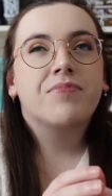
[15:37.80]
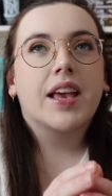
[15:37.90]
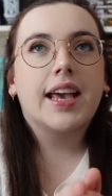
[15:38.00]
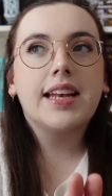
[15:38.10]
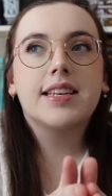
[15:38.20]

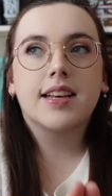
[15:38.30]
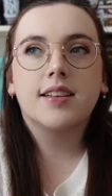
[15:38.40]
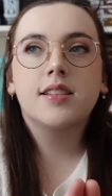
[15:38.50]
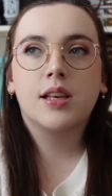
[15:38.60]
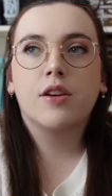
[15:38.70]
It
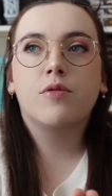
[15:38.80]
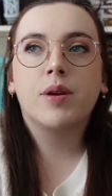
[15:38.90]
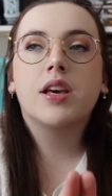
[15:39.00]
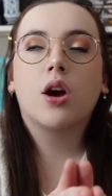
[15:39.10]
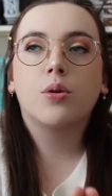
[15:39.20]
does give
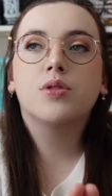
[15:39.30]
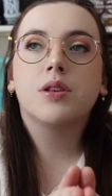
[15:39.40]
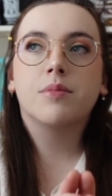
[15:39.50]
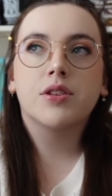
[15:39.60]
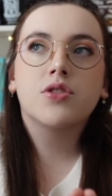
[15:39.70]
me cozy
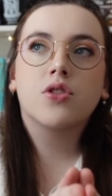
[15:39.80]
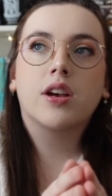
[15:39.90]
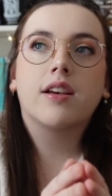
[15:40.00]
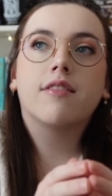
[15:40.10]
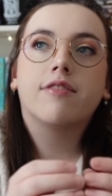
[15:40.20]

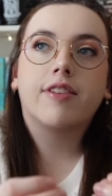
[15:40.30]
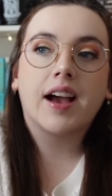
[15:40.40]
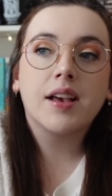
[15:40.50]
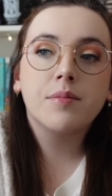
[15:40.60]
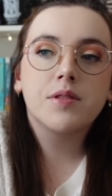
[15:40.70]
mystery
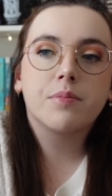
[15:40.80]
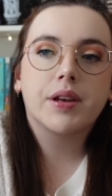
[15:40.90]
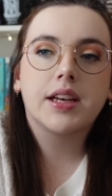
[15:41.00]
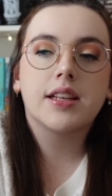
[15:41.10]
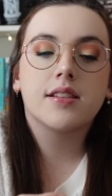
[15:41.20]
vibes, but
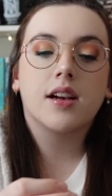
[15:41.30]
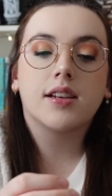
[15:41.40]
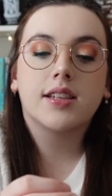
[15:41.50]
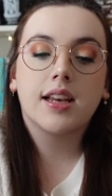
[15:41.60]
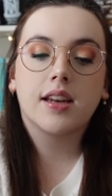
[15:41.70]
it is
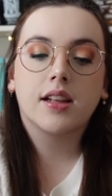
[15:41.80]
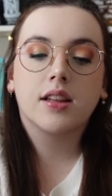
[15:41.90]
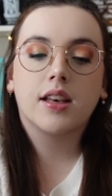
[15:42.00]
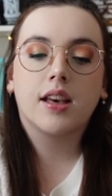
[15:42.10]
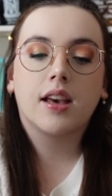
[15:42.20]
not
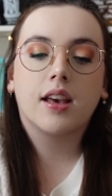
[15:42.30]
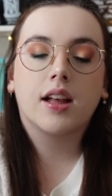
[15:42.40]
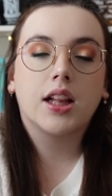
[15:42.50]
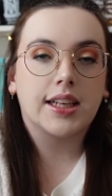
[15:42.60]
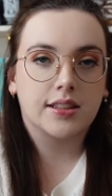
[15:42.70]
technically
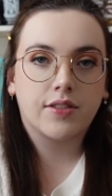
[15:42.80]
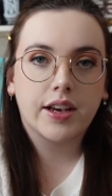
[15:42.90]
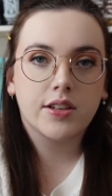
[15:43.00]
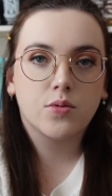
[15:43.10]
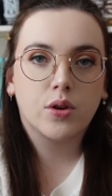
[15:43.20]

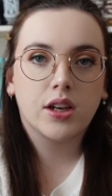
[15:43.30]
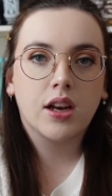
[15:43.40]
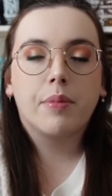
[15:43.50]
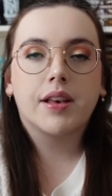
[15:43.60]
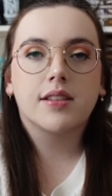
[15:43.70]
classified as one
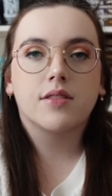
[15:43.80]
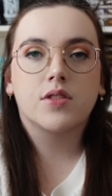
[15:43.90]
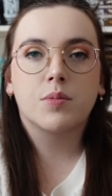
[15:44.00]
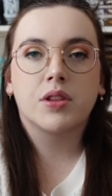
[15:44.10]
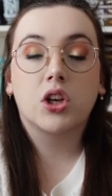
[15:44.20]
because of
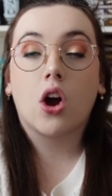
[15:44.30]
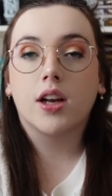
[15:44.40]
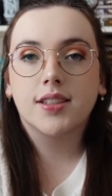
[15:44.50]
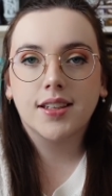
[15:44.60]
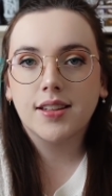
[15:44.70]
some of the
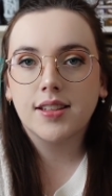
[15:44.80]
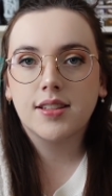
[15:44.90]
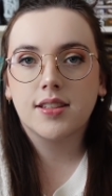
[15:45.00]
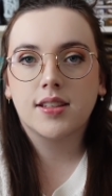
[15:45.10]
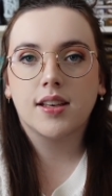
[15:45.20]
content that's
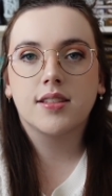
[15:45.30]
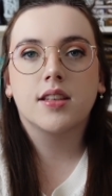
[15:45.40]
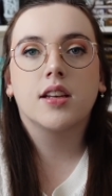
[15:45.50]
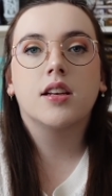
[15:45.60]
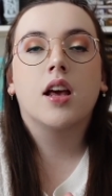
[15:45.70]
discussed
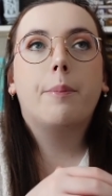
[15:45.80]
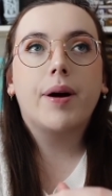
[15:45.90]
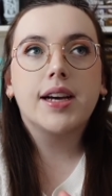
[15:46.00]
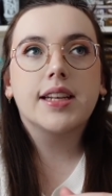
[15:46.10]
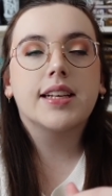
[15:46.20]
in it.
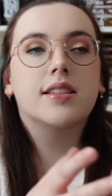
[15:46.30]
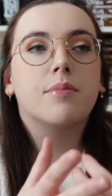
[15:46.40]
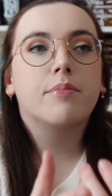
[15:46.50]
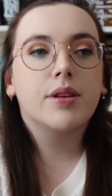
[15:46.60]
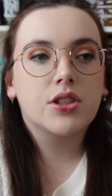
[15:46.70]
But it's a
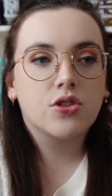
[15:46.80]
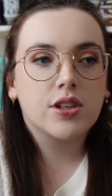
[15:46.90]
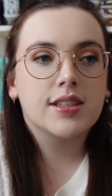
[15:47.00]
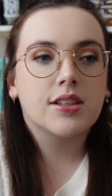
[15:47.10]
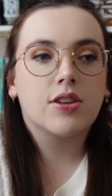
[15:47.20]

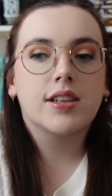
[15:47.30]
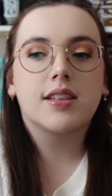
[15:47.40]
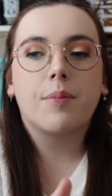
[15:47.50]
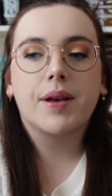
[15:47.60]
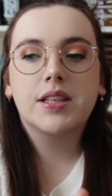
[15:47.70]
mystery series
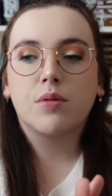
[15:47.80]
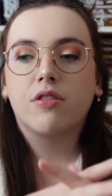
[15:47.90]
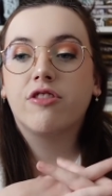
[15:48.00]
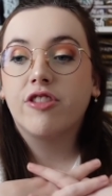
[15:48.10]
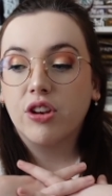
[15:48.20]
that makes me
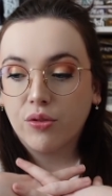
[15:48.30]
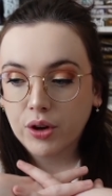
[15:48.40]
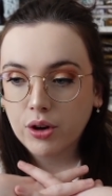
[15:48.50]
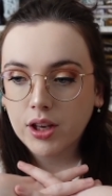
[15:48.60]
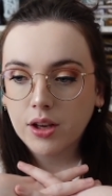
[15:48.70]
feel
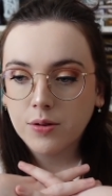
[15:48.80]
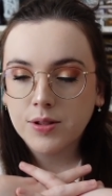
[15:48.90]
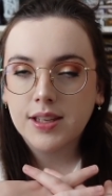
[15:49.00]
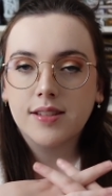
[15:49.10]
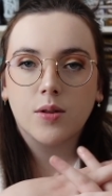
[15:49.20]
very
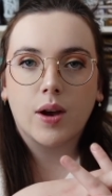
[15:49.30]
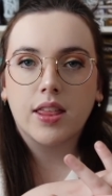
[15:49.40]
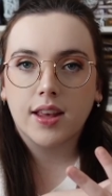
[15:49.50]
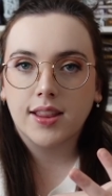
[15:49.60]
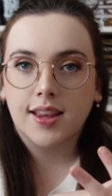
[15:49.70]
cozy, so I
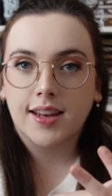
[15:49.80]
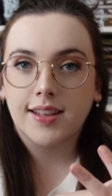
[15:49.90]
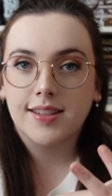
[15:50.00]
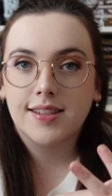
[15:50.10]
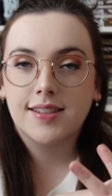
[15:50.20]
think that
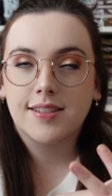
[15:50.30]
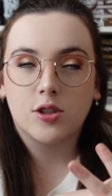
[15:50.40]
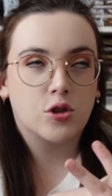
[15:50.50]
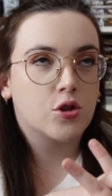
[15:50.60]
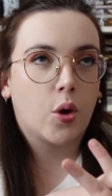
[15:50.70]
it's
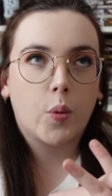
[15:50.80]
just...